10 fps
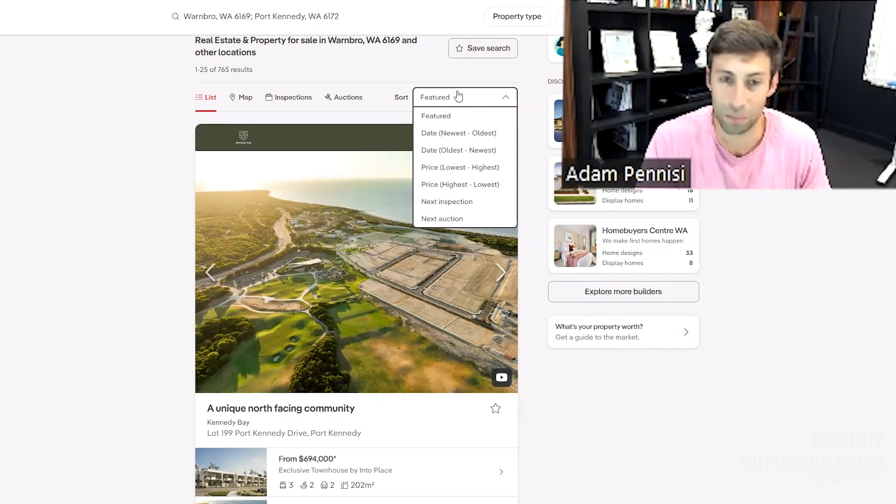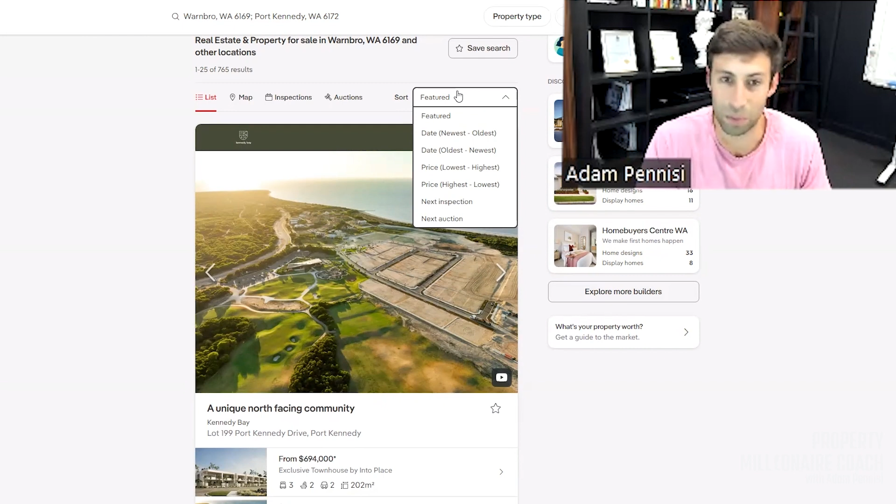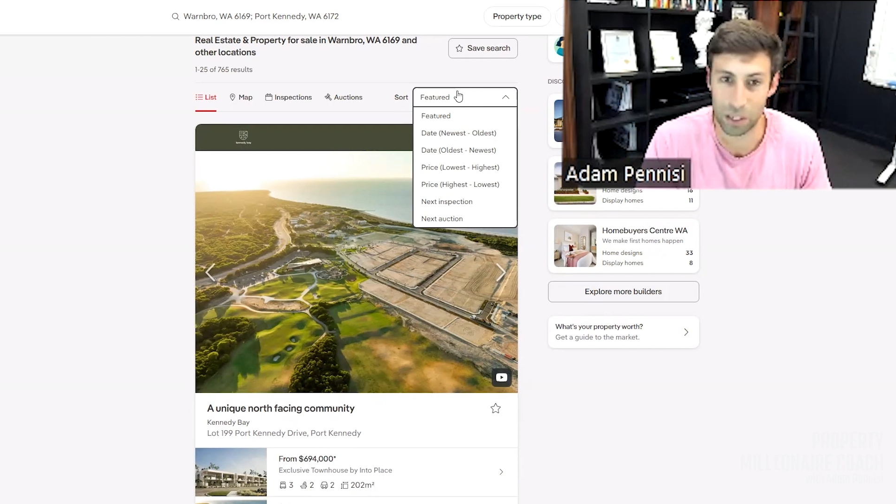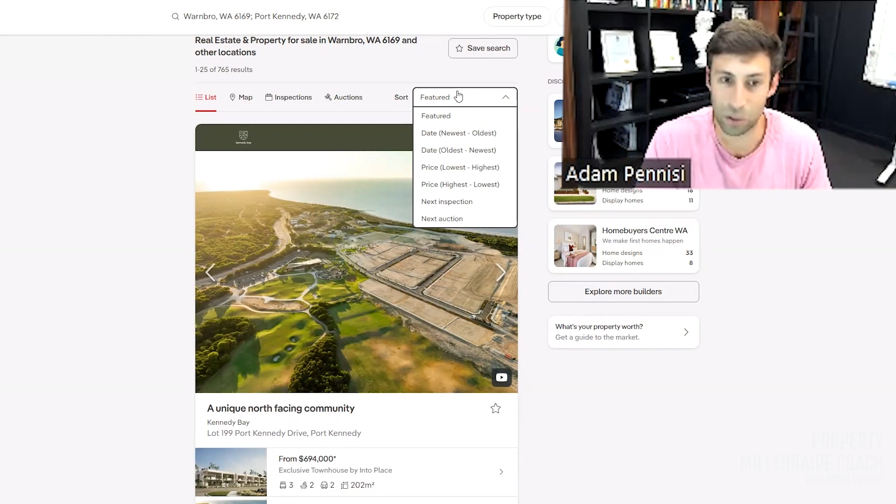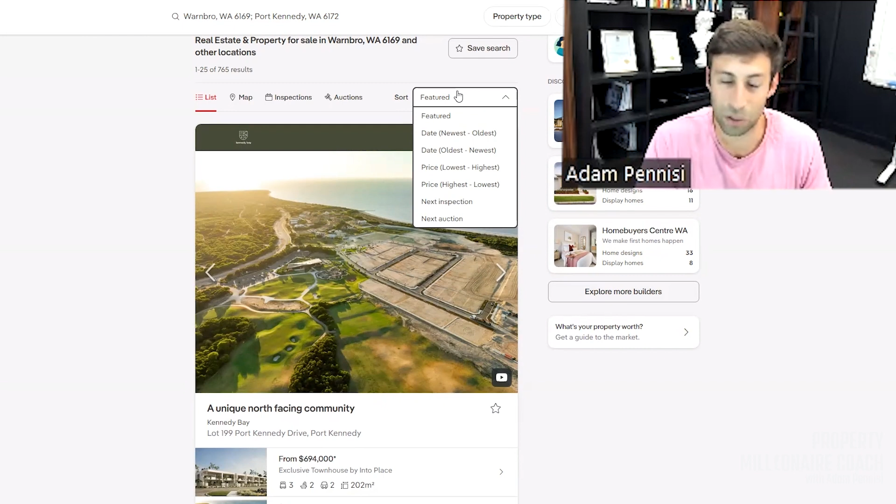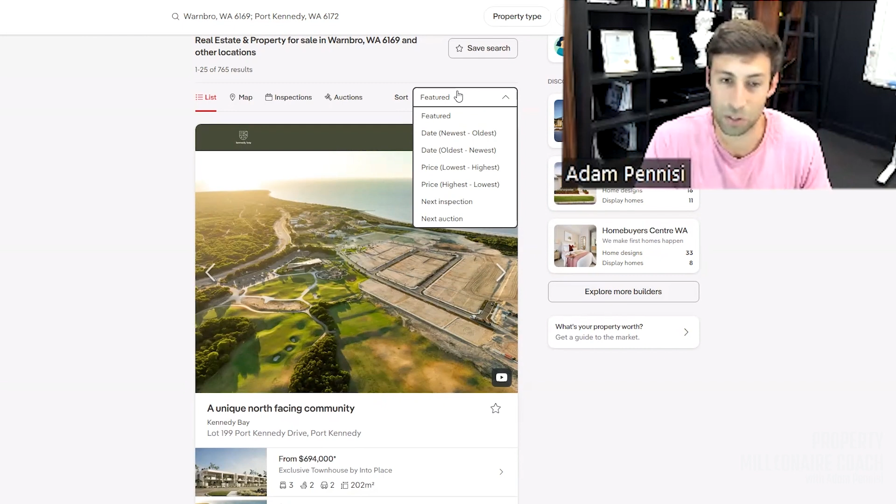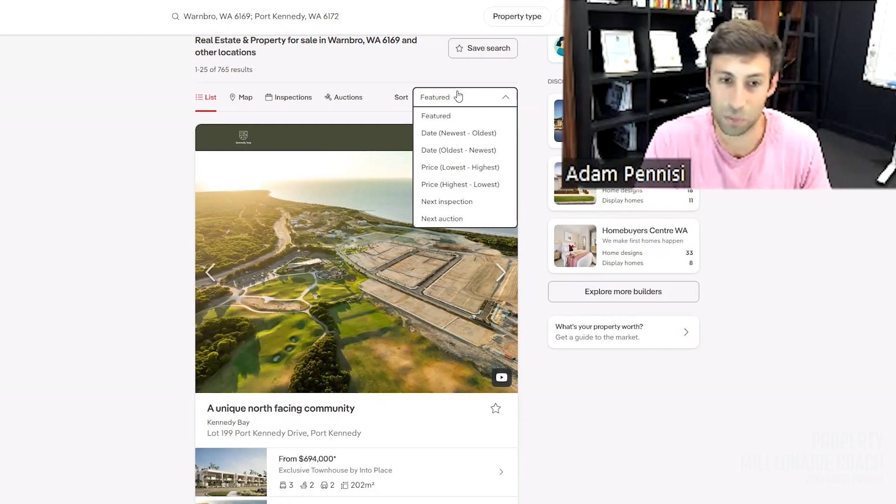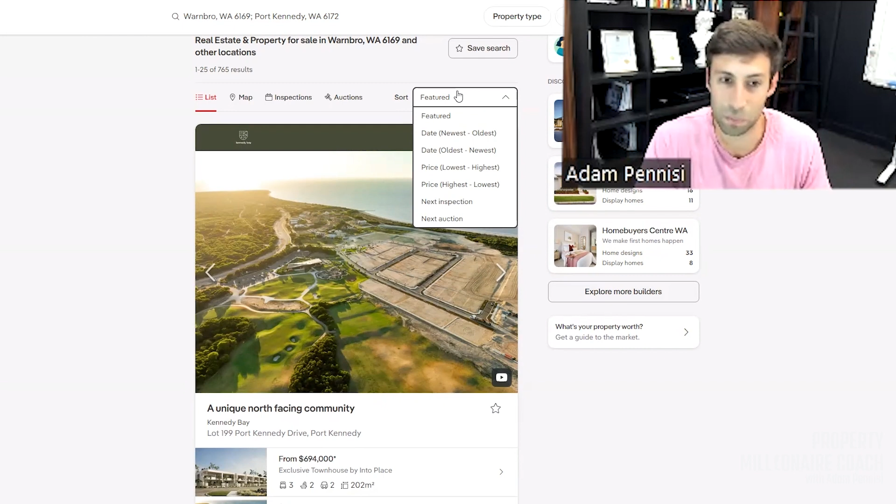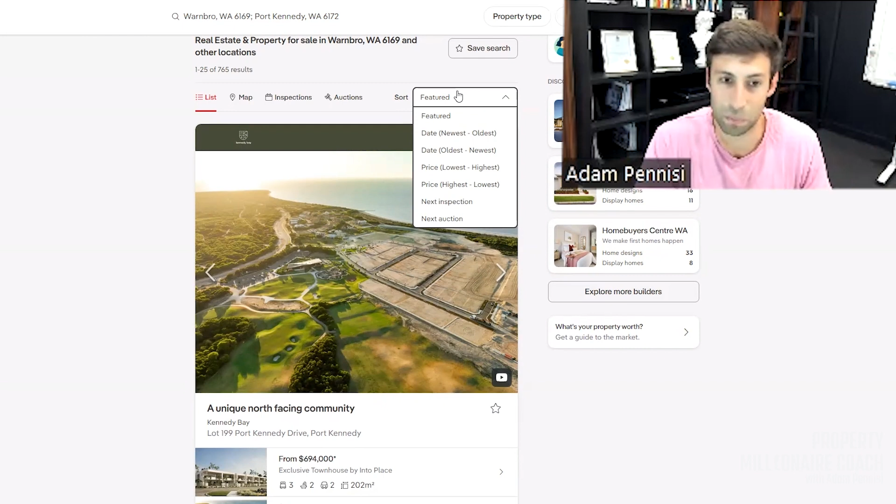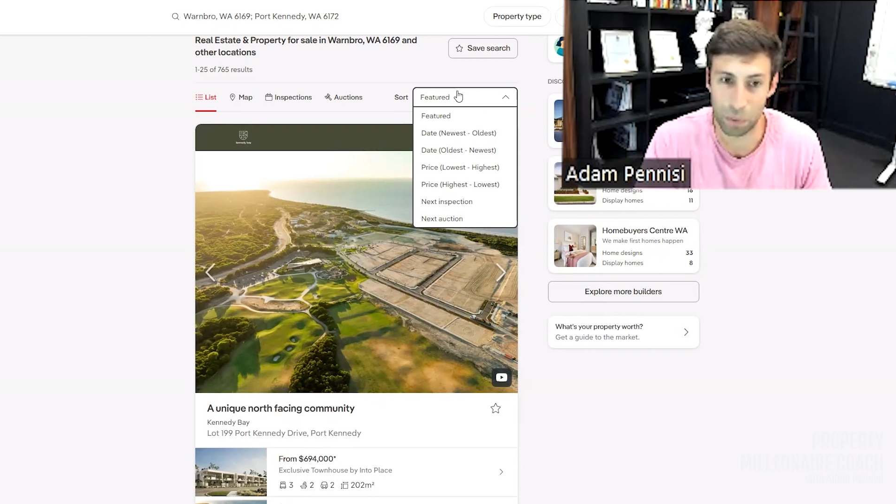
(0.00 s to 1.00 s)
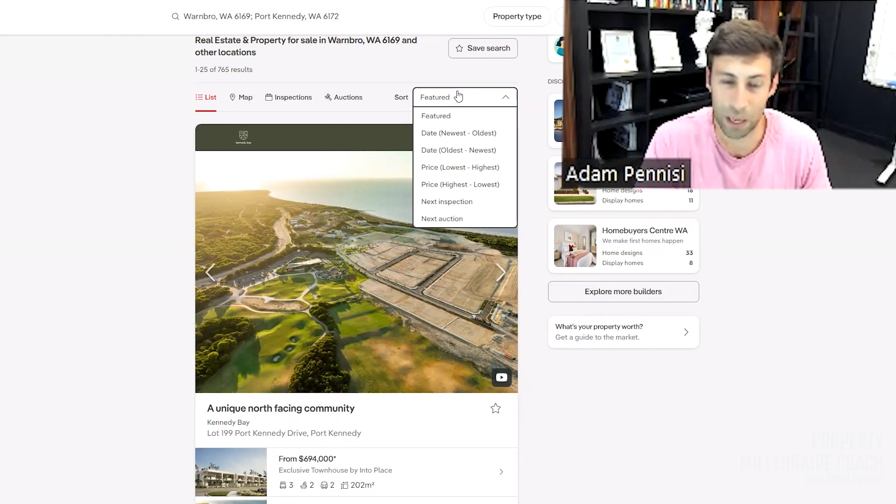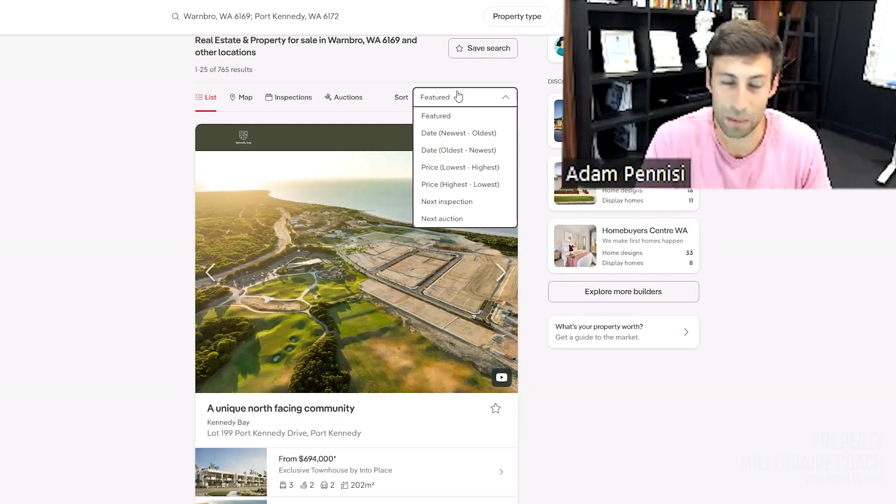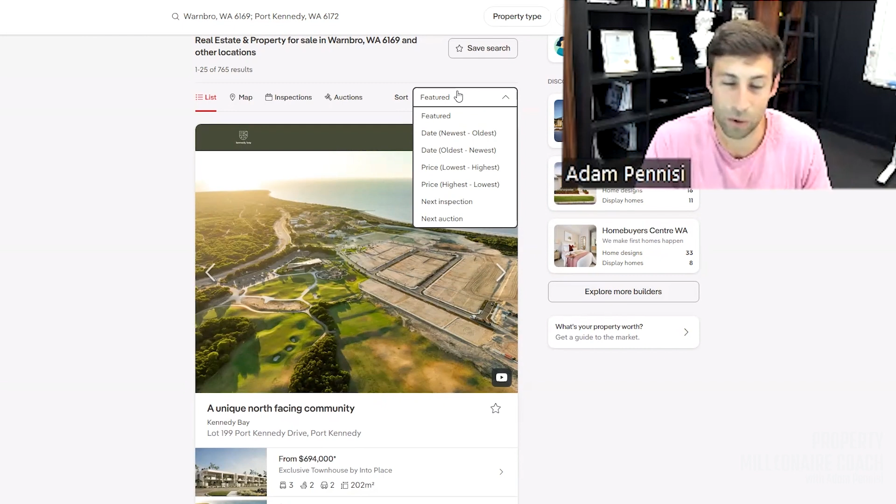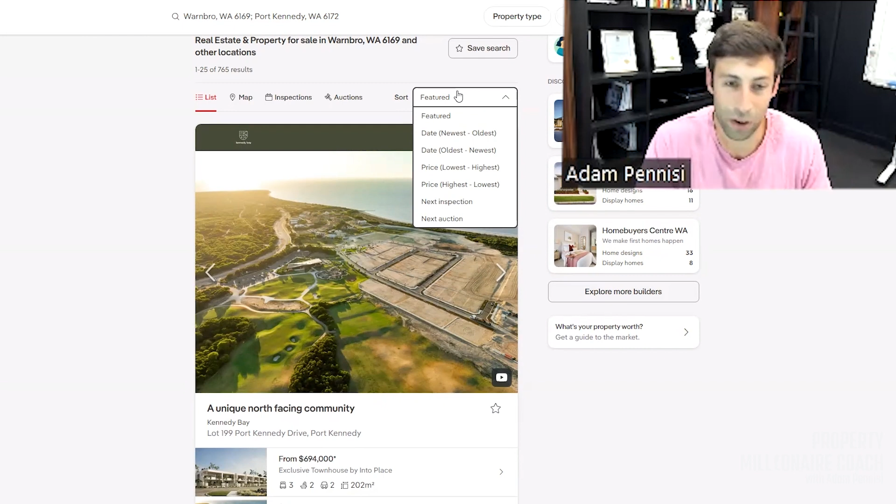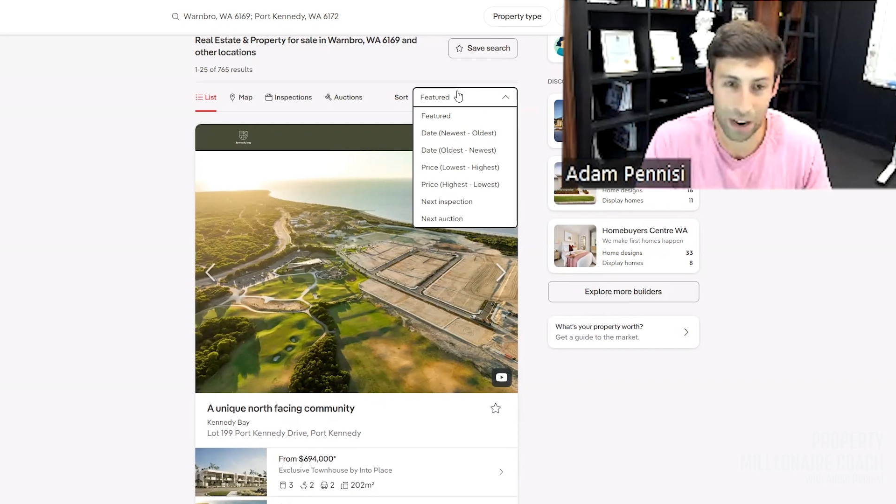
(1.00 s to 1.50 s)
because not